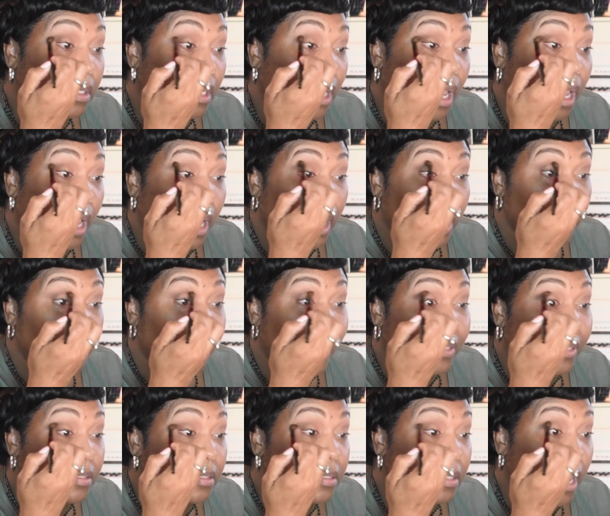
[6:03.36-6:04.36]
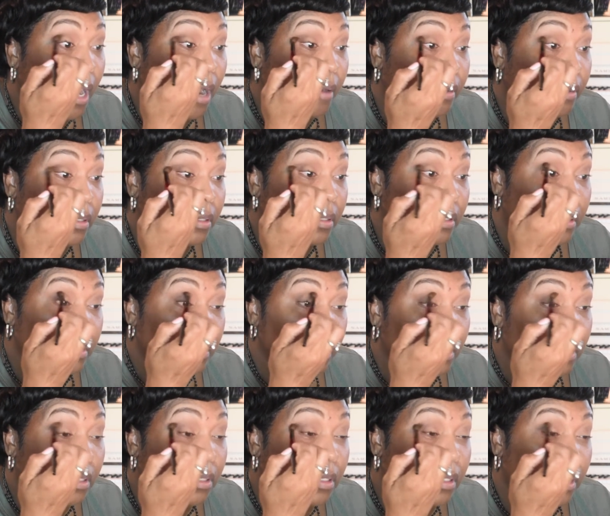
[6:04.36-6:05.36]
And mascara.
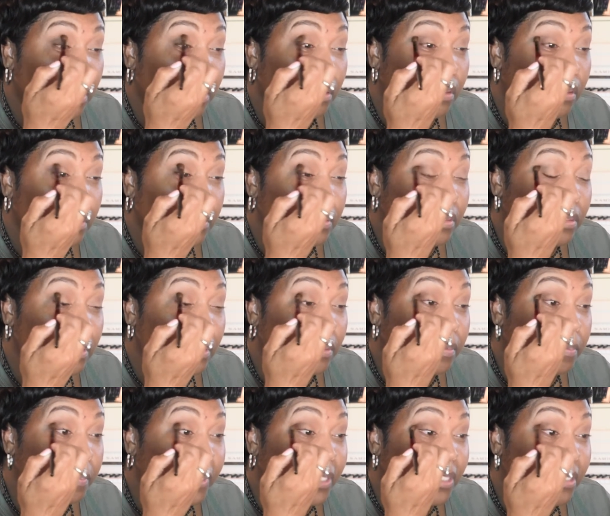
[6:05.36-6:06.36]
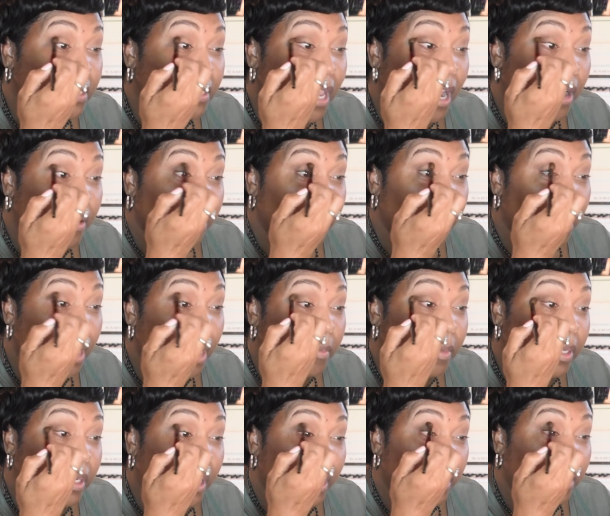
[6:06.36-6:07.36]
You know, mascara came
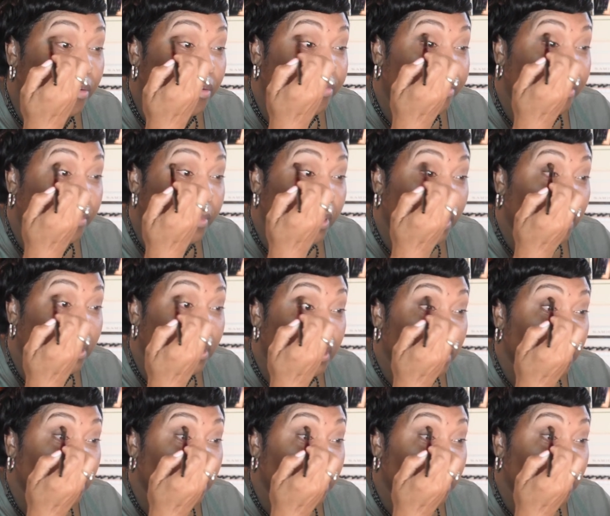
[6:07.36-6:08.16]
in later for me.